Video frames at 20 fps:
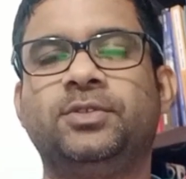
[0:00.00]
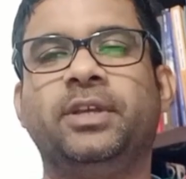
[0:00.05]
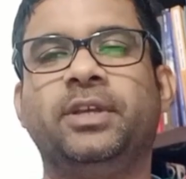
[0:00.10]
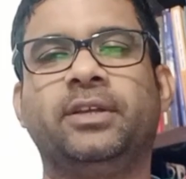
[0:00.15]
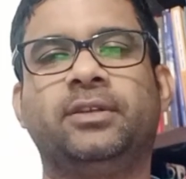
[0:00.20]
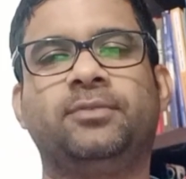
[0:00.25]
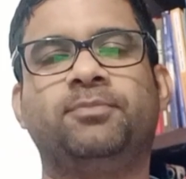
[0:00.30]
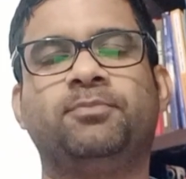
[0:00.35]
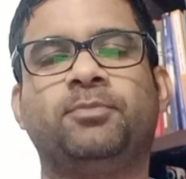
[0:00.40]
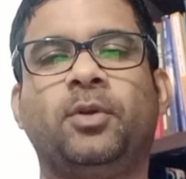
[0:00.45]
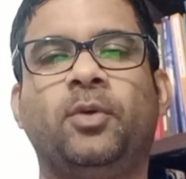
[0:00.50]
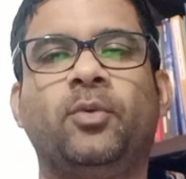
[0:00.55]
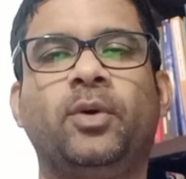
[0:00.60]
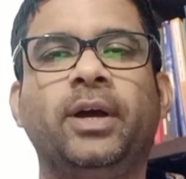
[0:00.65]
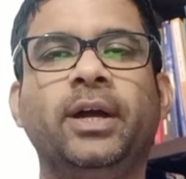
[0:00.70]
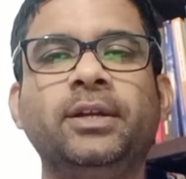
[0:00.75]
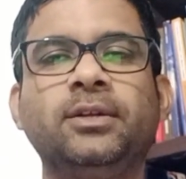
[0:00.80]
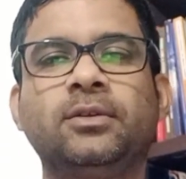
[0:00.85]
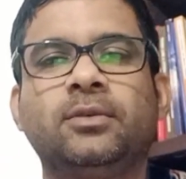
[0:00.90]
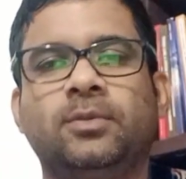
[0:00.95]
they
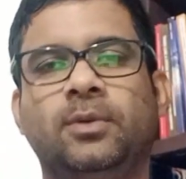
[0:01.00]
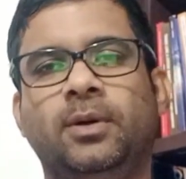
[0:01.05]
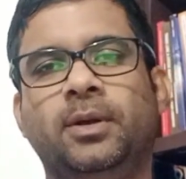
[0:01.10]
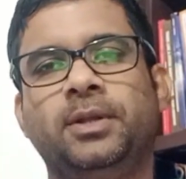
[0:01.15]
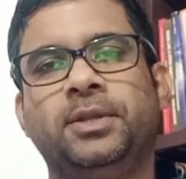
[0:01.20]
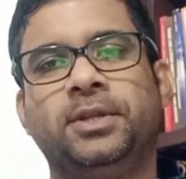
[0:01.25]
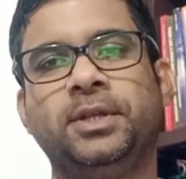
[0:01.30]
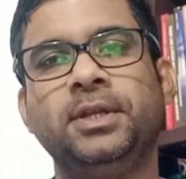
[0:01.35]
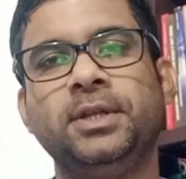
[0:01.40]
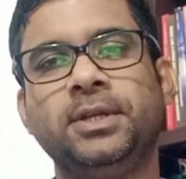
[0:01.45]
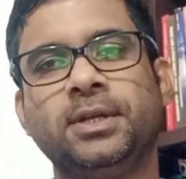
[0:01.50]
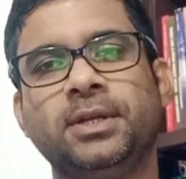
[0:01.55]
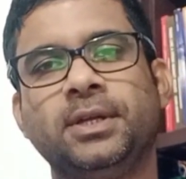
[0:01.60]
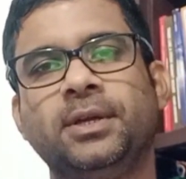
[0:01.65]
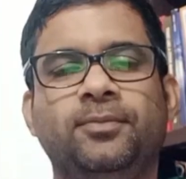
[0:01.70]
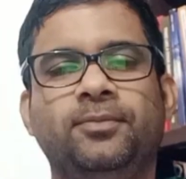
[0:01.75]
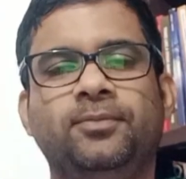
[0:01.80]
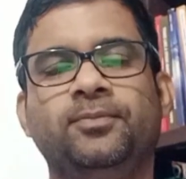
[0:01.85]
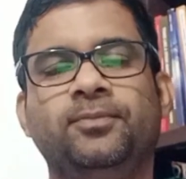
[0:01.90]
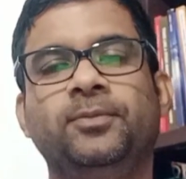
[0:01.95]
provide quality
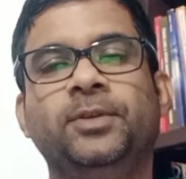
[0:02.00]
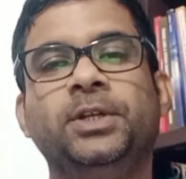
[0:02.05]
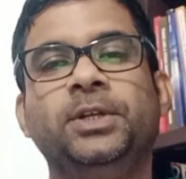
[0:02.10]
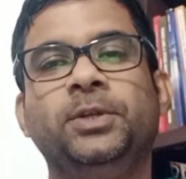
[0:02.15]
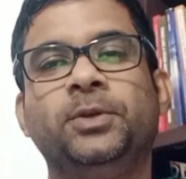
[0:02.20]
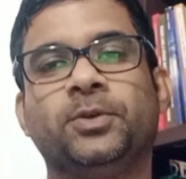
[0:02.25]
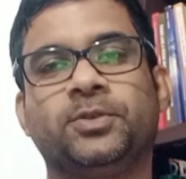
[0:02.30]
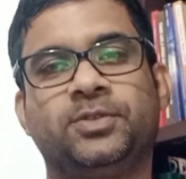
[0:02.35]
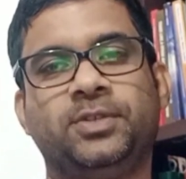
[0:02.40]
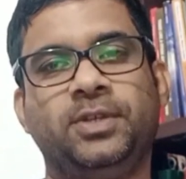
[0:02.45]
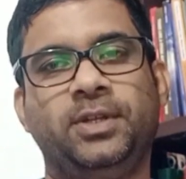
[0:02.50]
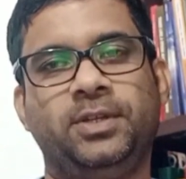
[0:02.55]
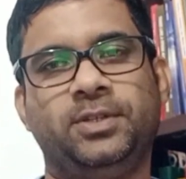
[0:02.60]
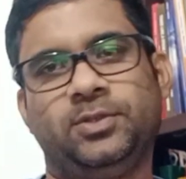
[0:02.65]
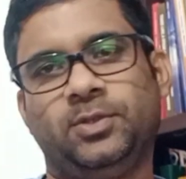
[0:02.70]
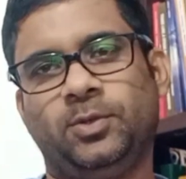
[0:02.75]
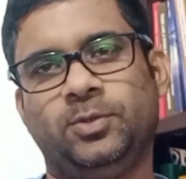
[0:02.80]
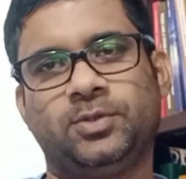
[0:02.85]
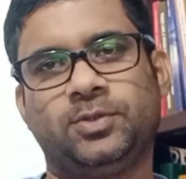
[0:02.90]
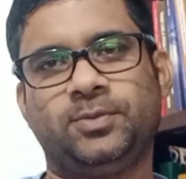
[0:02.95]
video series
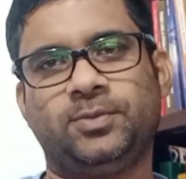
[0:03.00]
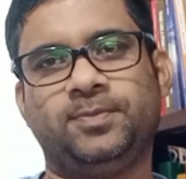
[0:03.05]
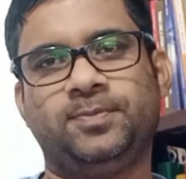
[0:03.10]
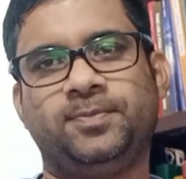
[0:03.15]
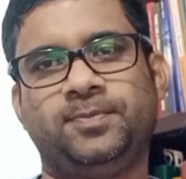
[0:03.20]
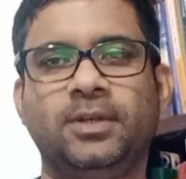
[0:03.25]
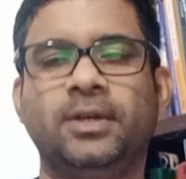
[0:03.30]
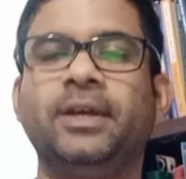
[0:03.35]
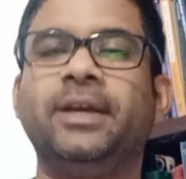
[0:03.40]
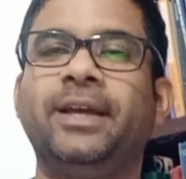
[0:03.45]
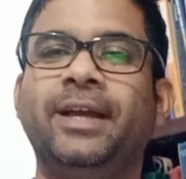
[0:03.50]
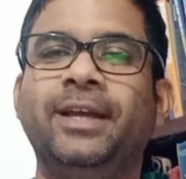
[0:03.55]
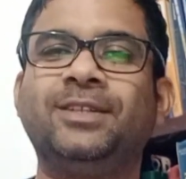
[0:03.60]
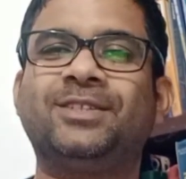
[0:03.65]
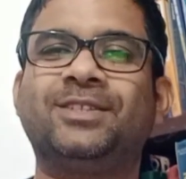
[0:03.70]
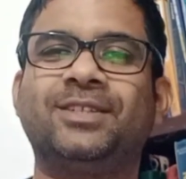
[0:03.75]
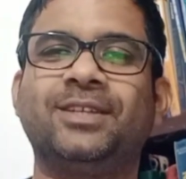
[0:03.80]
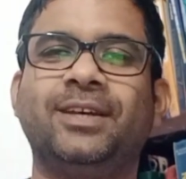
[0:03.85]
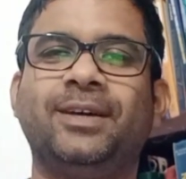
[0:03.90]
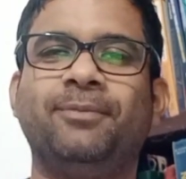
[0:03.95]
also.
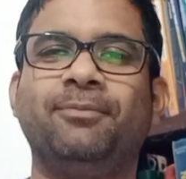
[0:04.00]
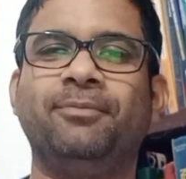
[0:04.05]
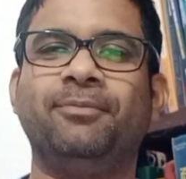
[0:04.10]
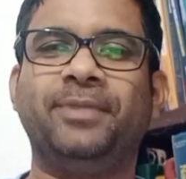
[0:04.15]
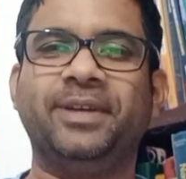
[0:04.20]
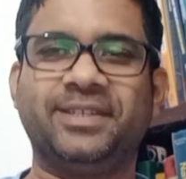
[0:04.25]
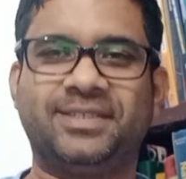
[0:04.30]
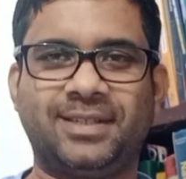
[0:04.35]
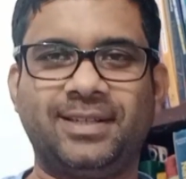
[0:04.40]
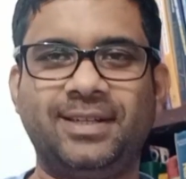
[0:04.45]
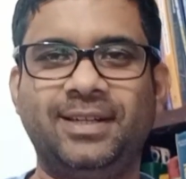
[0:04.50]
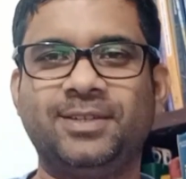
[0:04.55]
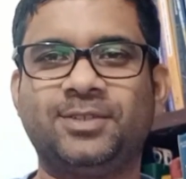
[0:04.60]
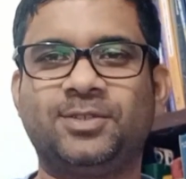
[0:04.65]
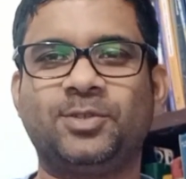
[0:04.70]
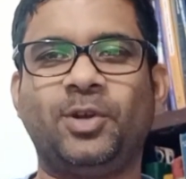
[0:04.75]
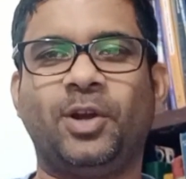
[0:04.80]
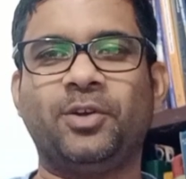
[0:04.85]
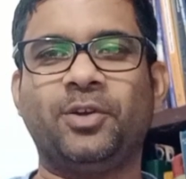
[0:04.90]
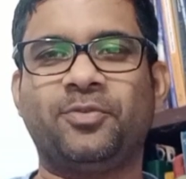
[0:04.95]
It's basically
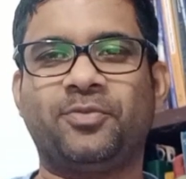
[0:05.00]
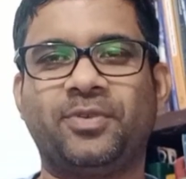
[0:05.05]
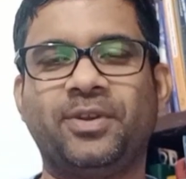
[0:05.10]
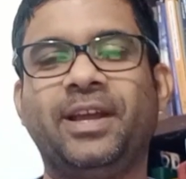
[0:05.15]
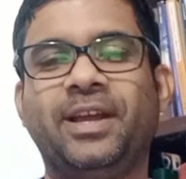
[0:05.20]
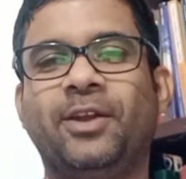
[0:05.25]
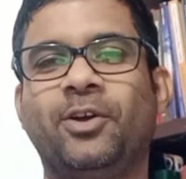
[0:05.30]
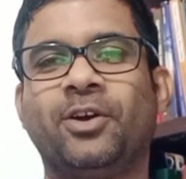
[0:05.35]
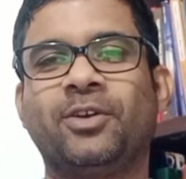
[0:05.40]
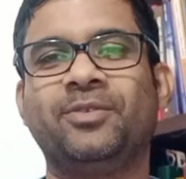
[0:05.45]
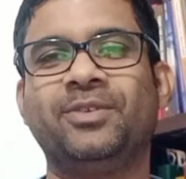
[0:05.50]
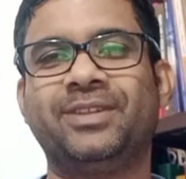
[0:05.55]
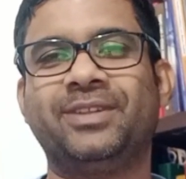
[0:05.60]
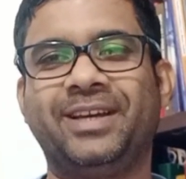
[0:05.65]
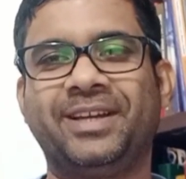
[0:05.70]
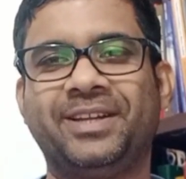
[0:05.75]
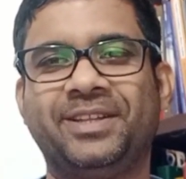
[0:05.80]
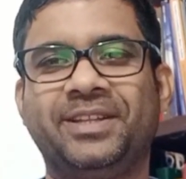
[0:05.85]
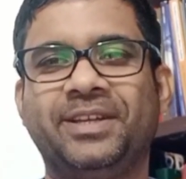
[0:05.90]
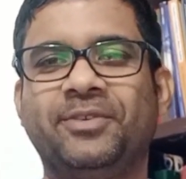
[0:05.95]
it's not free. Along with
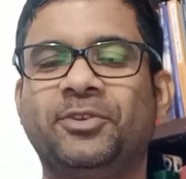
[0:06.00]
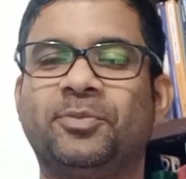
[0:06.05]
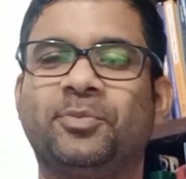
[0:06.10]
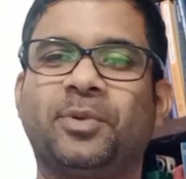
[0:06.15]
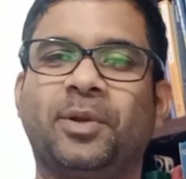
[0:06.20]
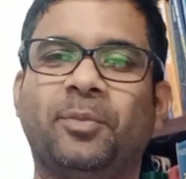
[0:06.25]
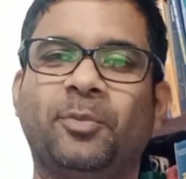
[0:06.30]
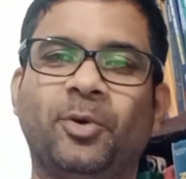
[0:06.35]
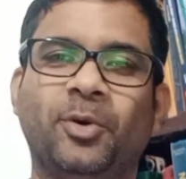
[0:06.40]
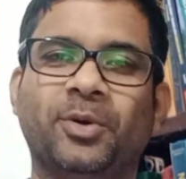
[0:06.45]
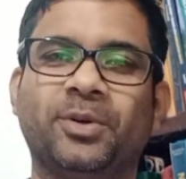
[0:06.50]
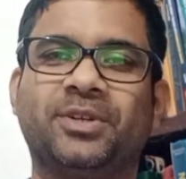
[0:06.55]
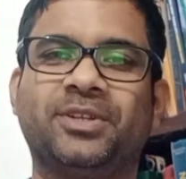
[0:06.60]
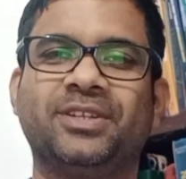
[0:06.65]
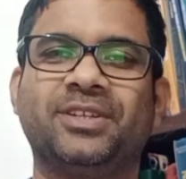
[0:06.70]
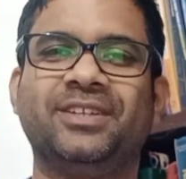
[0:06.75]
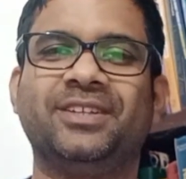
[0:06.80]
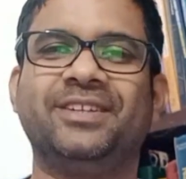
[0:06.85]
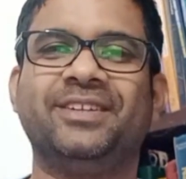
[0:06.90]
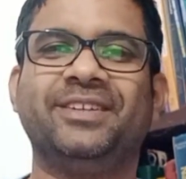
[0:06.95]
that, they will promote
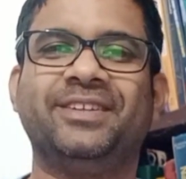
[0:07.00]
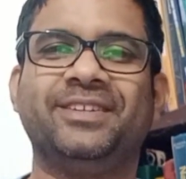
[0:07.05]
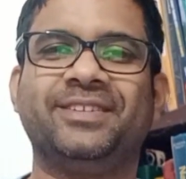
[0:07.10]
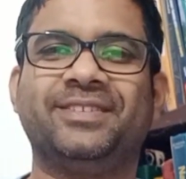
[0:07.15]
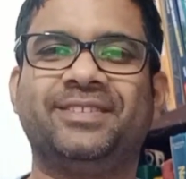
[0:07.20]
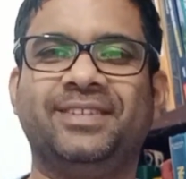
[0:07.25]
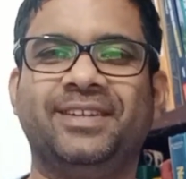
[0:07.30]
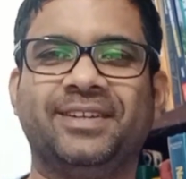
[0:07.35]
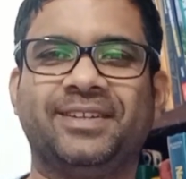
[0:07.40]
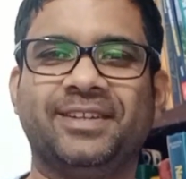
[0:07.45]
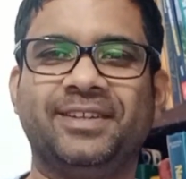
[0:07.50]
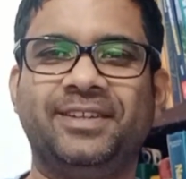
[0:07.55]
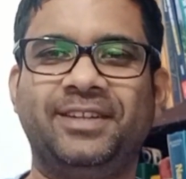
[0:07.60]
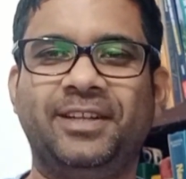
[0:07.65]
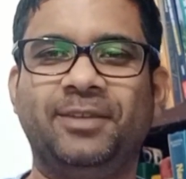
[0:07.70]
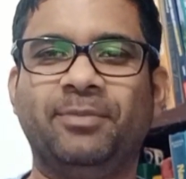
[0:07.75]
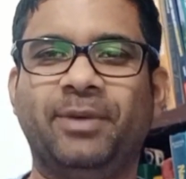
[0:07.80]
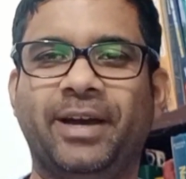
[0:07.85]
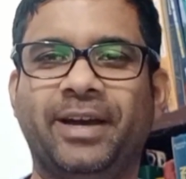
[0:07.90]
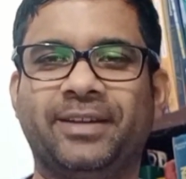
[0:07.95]
certain
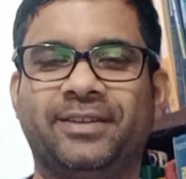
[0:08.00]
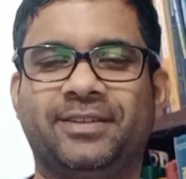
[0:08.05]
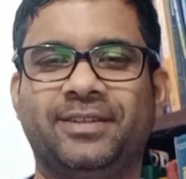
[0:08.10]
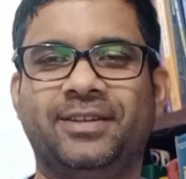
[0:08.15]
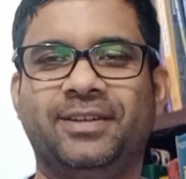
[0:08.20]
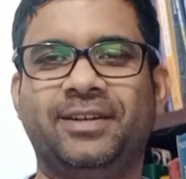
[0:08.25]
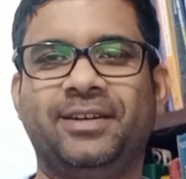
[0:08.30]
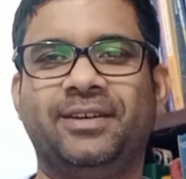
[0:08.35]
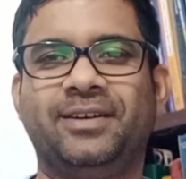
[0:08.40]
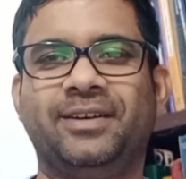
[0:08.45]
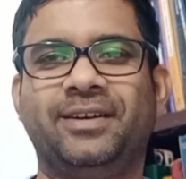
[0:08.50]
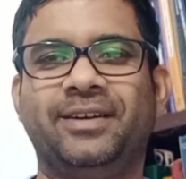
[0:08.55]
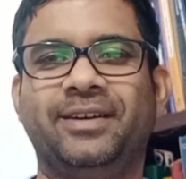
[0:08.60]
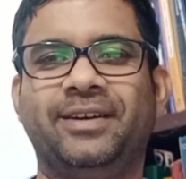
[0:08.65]
DEMAT